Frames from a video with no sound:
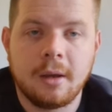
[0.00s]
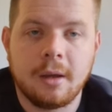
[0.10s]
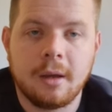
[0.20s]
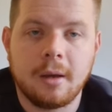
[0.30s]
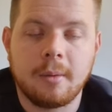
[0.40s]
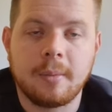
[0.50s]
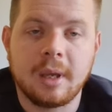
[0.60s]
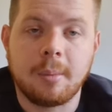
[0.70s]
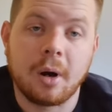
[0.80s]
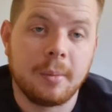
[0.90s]
Um, the
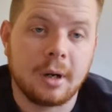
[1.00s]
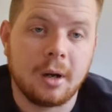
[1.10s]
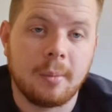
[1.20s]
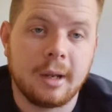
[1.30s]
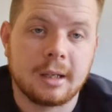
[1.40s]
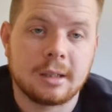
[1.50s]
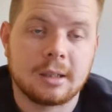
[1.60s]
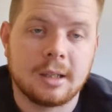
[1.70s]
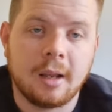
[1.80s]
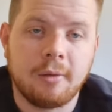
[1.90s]
apartment complex
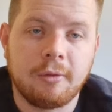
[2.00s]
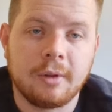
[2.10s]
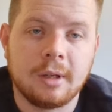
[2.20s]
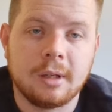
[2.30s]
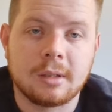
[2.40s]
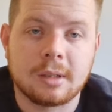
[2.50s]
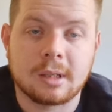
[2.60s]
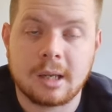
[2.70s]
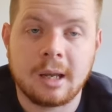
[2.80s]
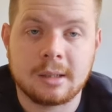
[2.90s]
itself
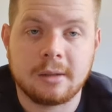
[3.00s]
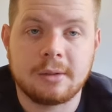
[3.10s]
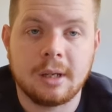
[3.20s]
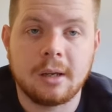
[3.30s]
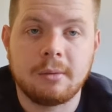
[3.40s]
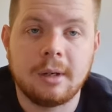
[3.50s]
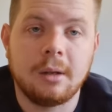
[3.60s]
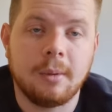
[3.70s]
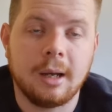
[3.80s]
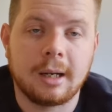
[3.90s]
is, as I've said, really
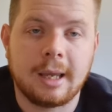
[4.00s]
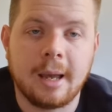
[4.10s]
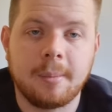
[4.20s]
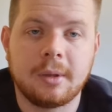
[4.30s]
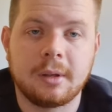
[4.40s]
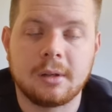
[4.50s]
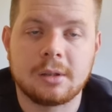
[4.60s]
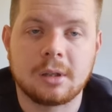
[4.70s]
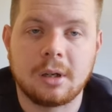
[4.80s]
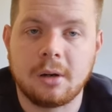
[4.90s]
well kept. There's
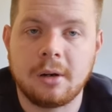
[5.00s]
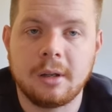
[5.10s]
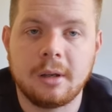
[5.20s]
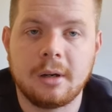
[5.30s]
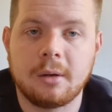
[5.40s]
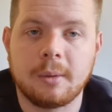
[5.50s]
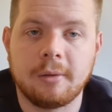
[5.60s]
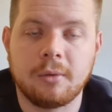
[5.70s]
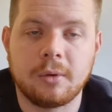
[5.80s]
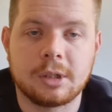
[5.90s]
security there
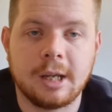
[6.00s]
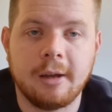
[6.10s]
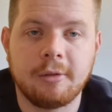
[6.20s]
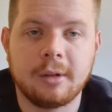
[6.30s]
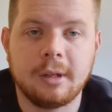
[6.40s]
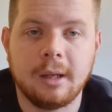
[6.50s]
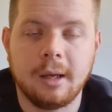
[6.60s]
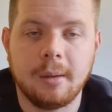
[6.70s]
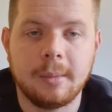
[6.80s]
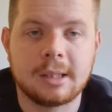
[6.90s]
twenty-four seven,
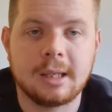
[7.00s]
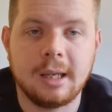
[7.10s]
um, it's